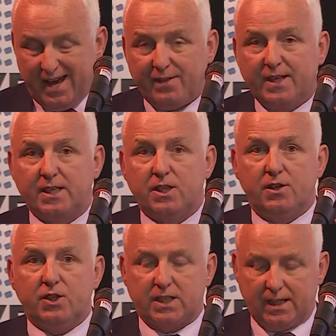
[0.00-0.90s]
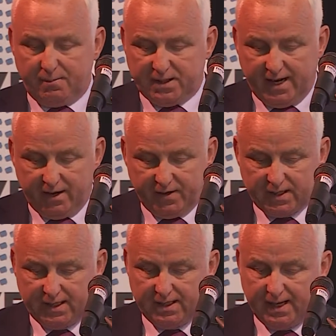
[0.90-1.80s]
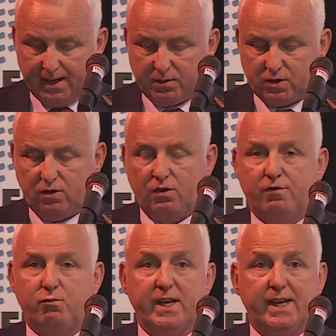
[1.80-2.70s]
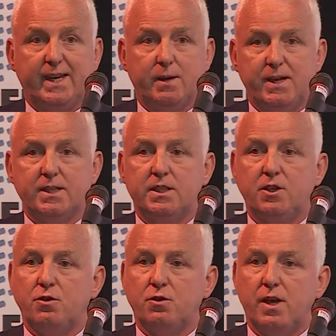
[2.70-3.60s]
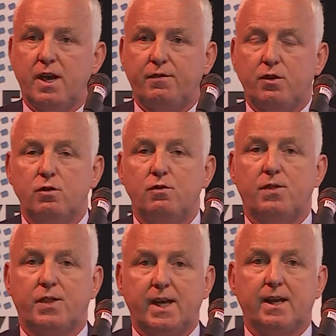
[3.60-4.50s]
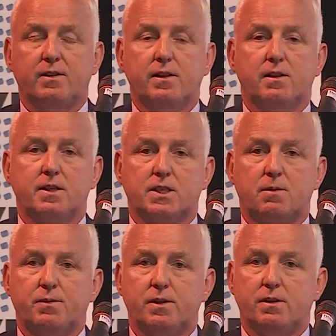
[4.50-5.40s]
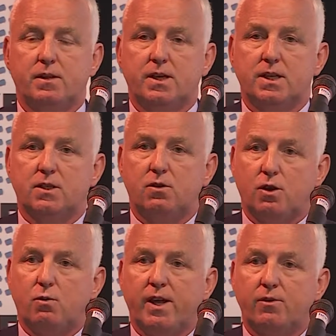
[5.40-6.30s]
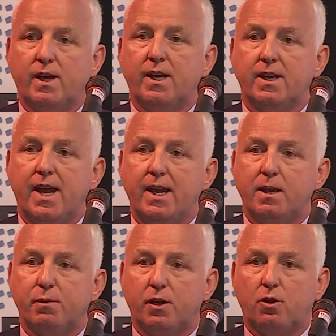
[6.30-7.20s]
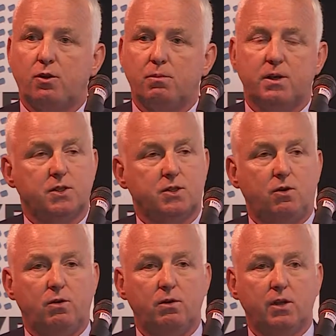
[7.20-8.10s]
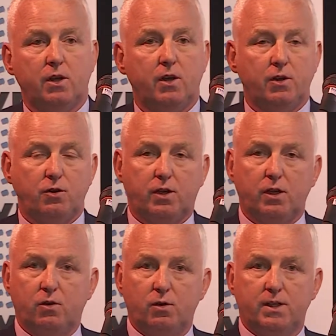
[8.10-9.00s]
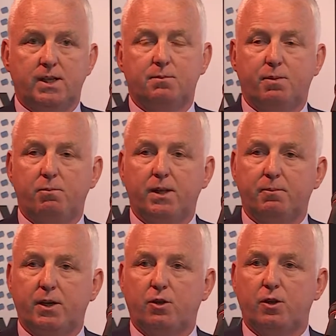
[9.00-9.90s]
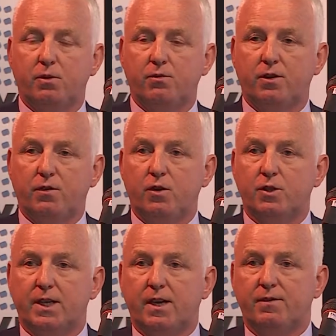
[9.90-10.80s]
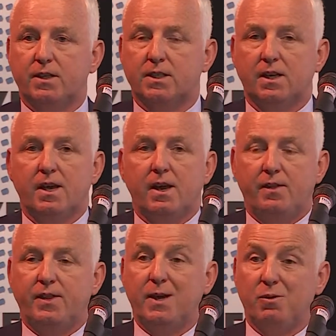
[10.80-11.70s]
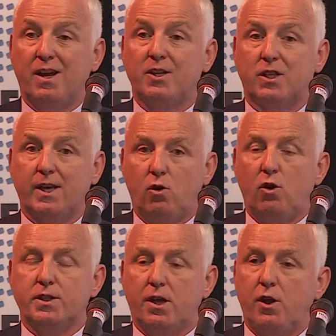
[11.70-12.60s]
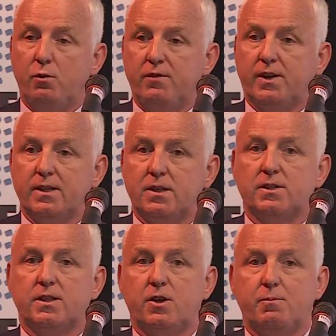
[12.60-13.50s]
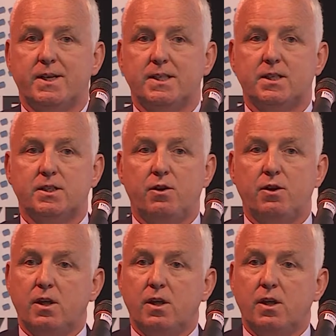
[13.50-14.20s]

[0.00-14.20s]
This is not just lip service in terms of we commit to you. If you think that there is something that is not quite right in any procurement at all, you can go to this Public Procurement Review Service and they will actually audit how we've conducted our business. Now,